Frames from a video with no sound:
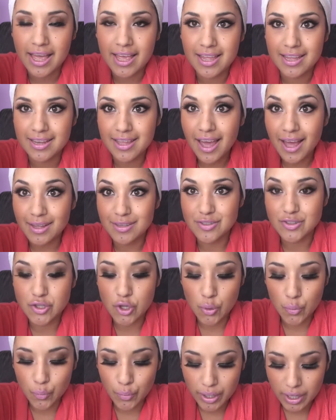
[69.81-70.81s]
And yeah,
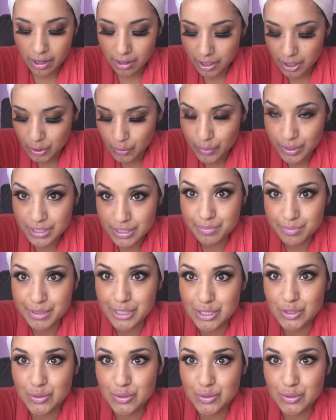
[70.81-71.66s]
so we are going to be